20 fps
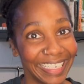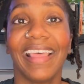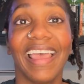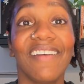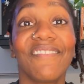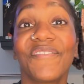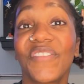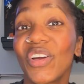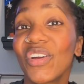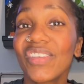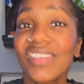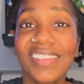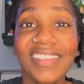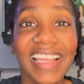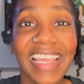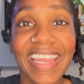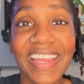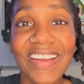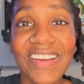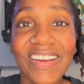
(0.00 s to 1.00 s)
That first
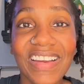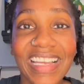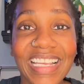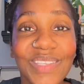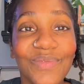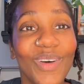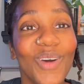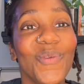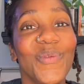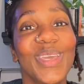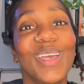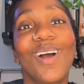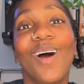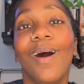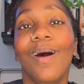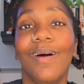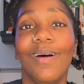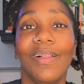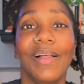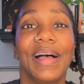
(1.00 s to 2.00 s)
layer is what we call